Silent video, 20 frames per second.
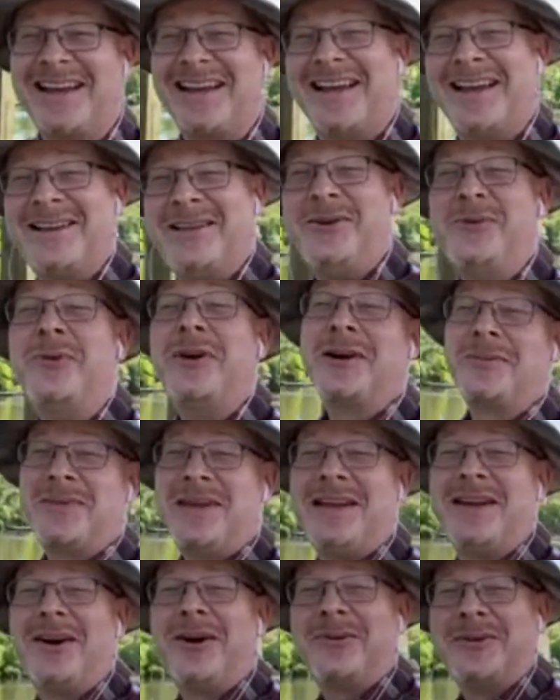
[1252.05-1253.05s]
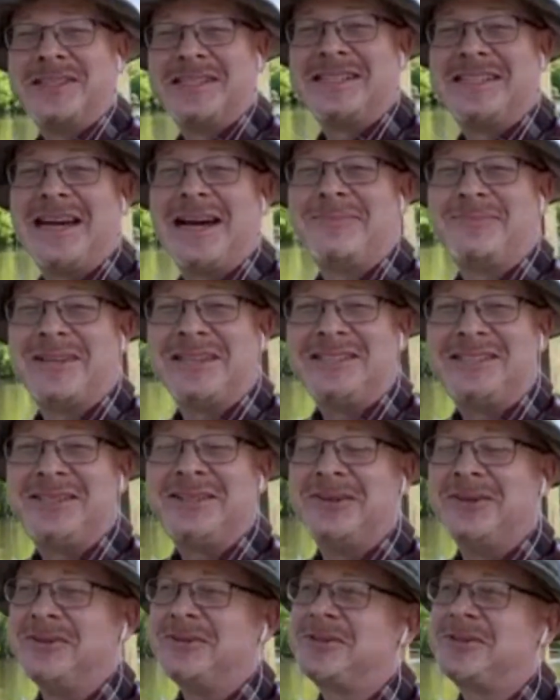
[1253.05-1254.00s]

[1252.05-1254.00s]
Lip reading: And you want to be always adapting too.